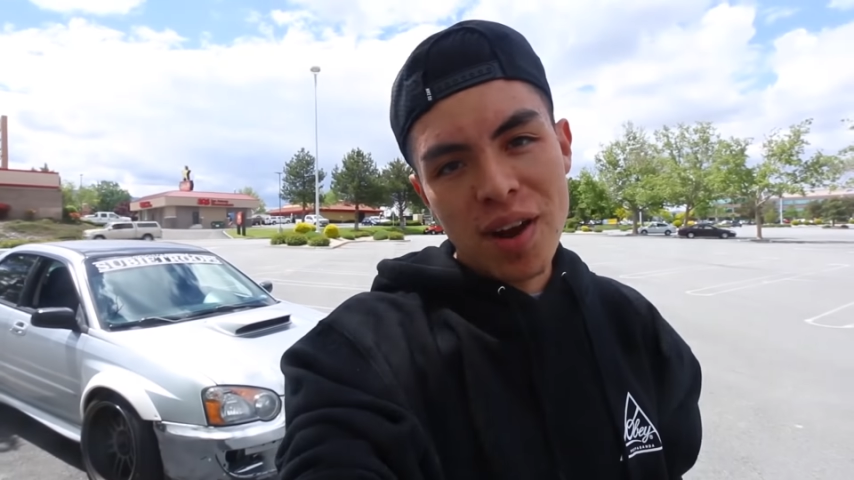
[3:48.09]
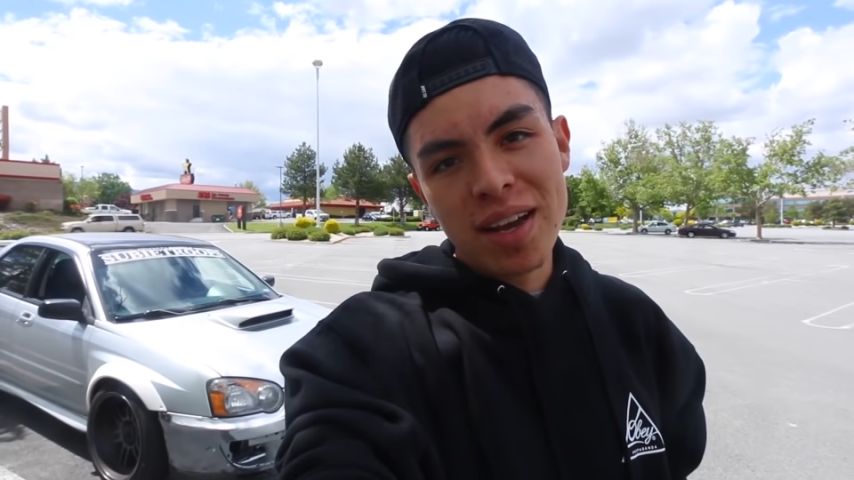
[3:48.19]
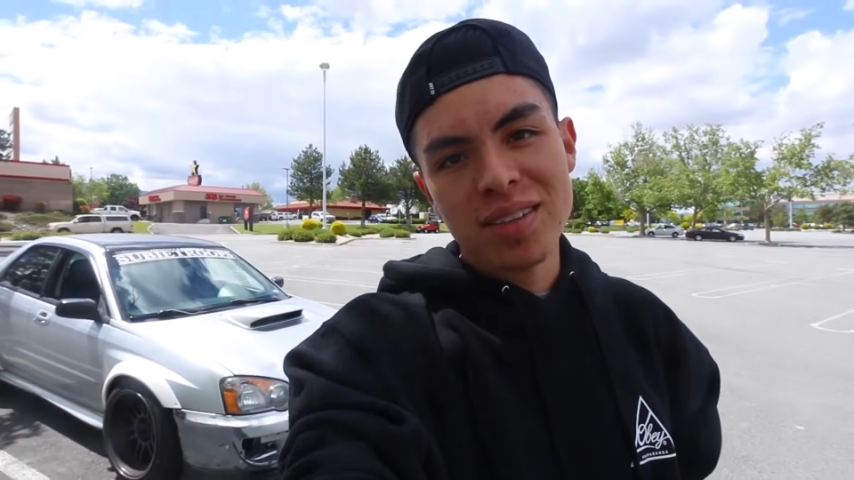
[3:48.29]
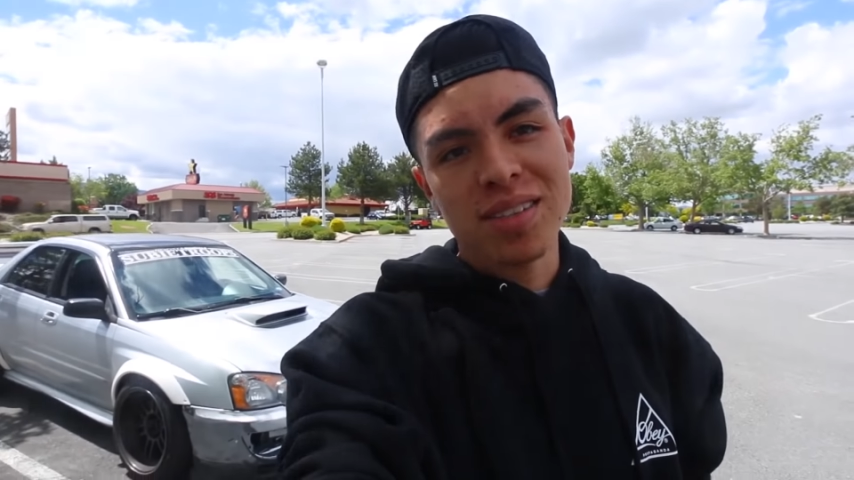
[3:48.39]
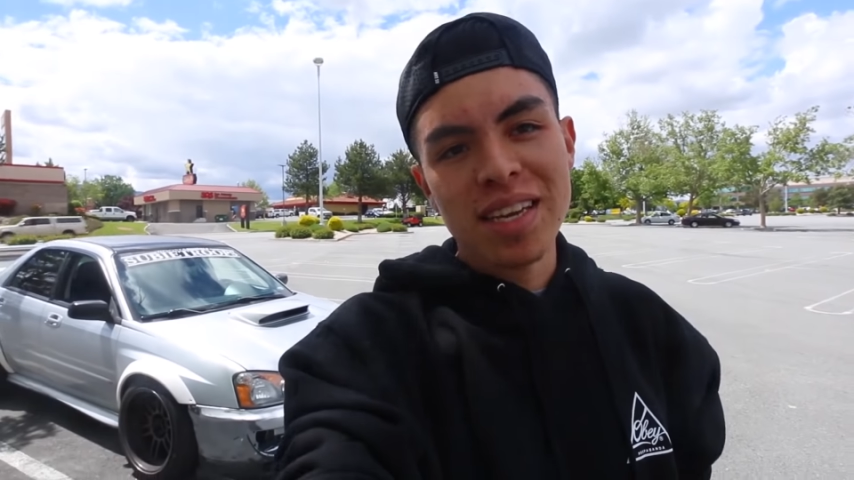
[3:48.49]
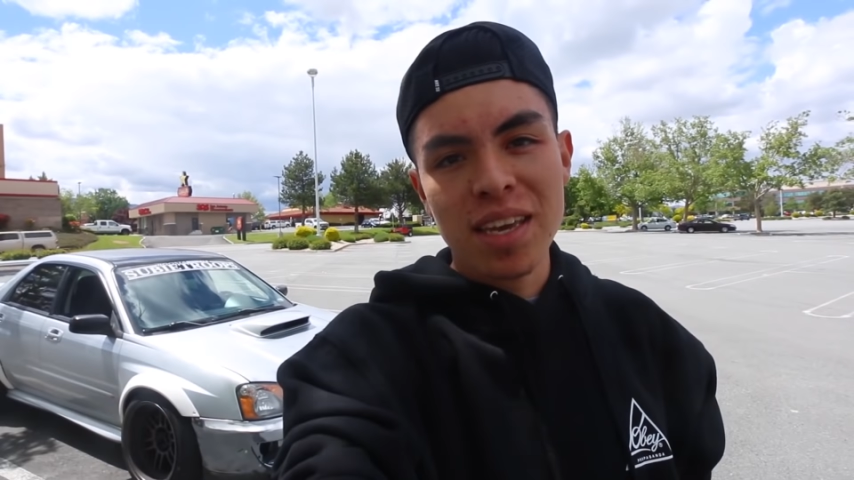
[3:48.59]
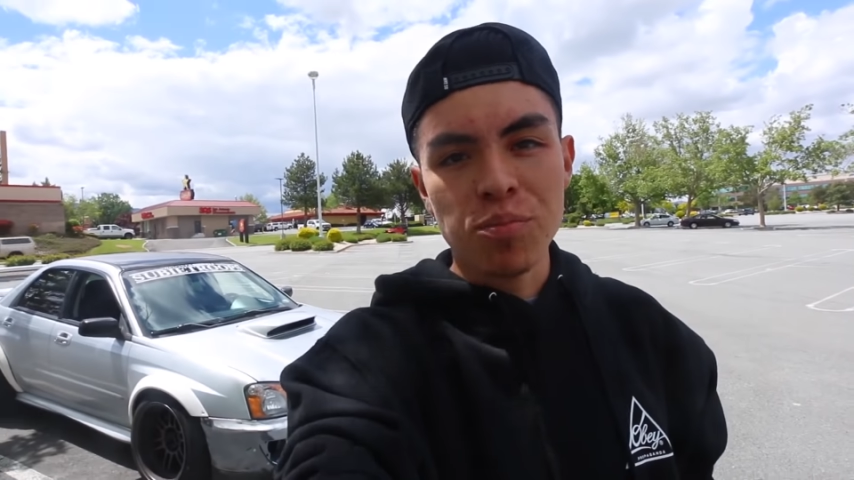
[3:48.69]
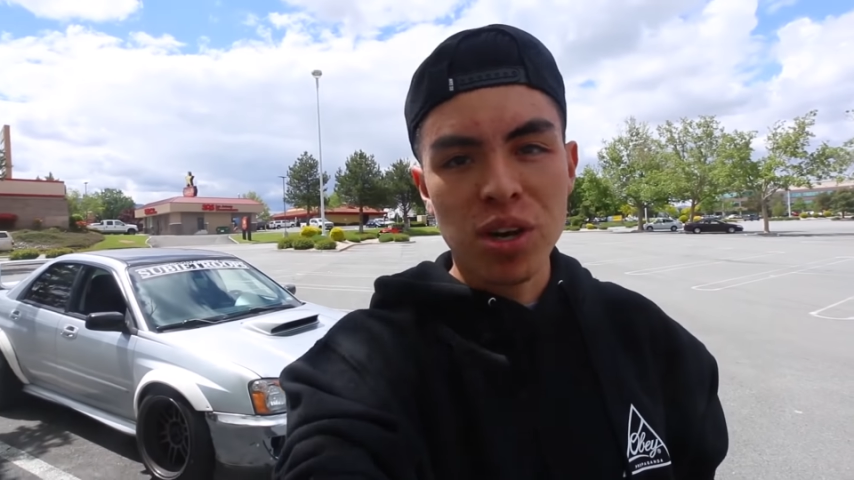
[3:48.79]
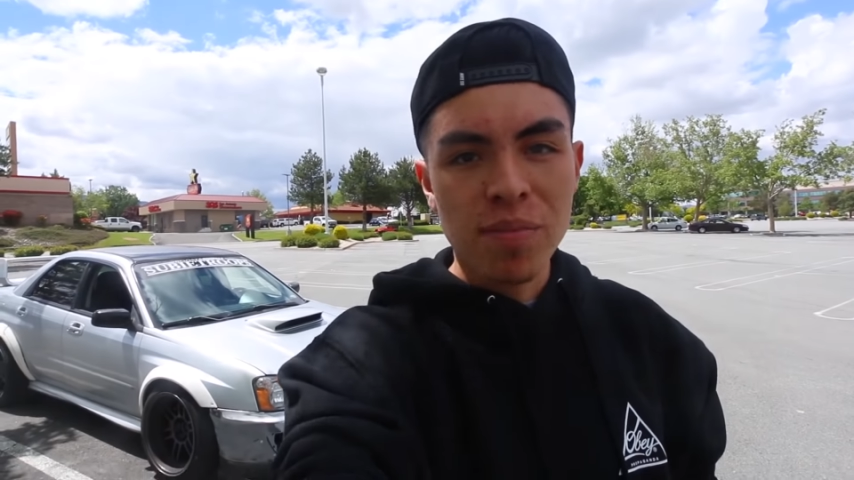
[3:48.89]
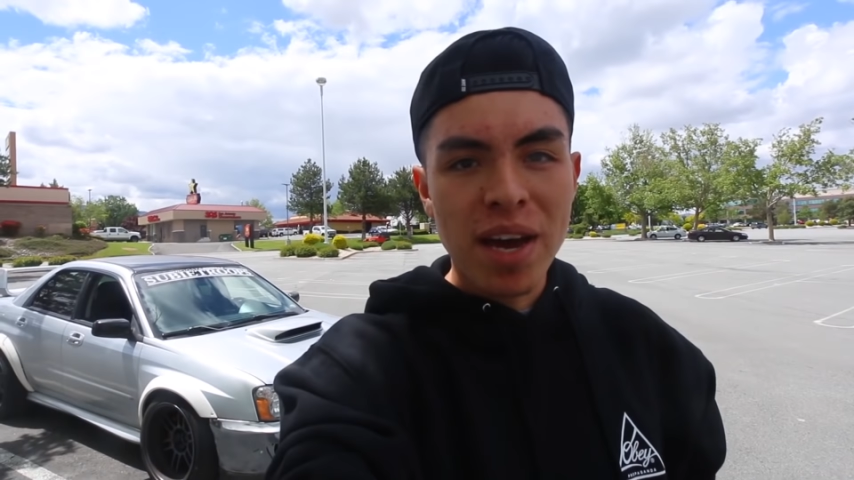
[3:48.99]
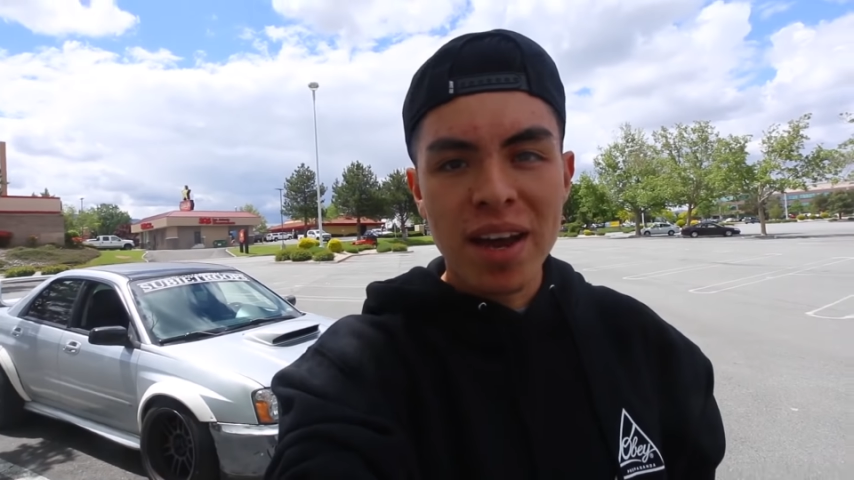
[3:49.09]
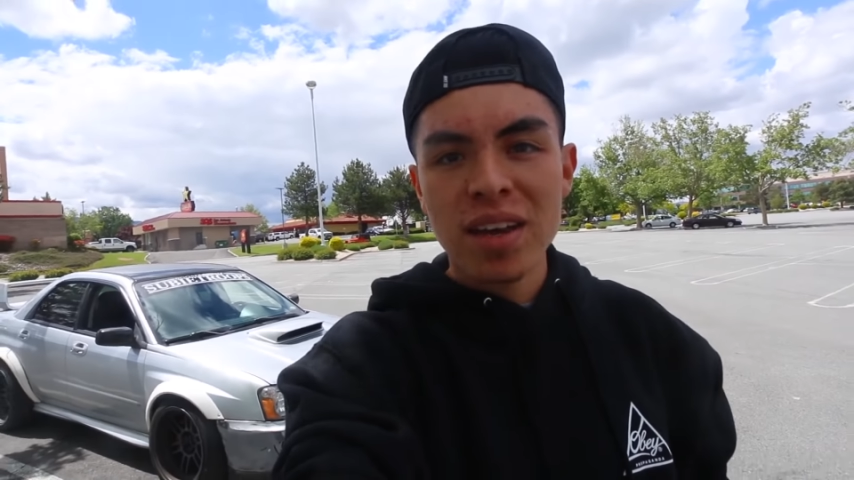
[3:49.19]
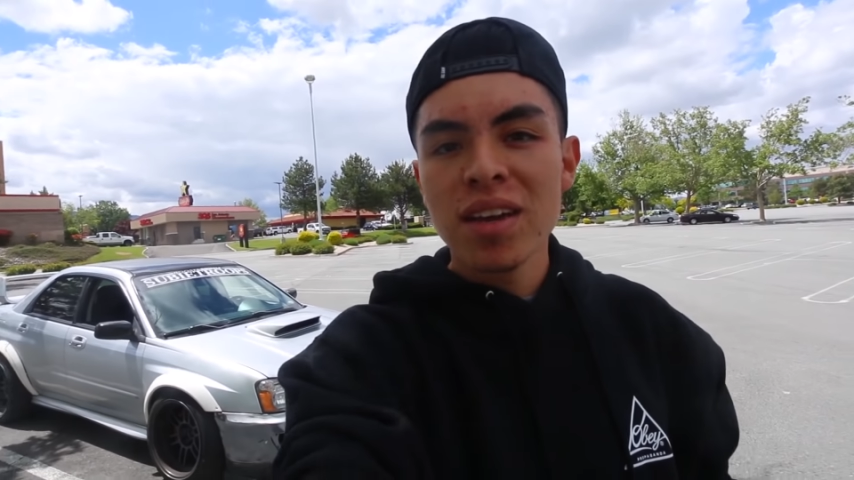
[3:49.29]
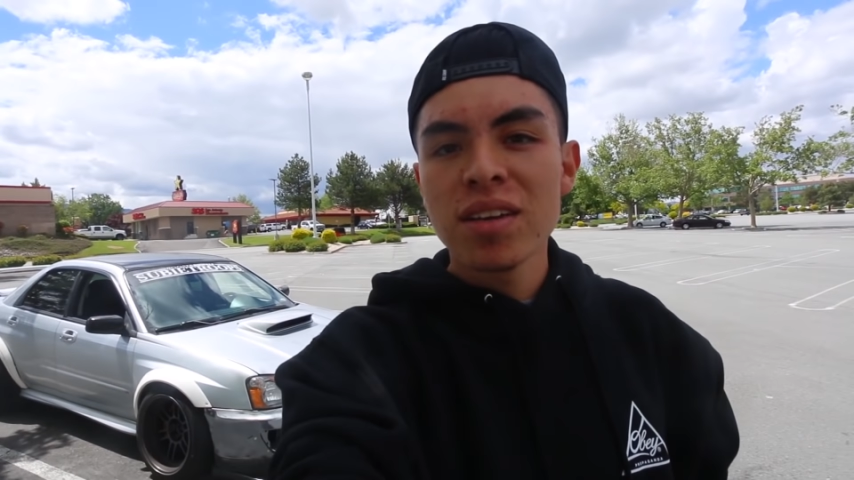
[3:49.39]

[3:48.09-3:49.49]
rack is leaking pretty bad,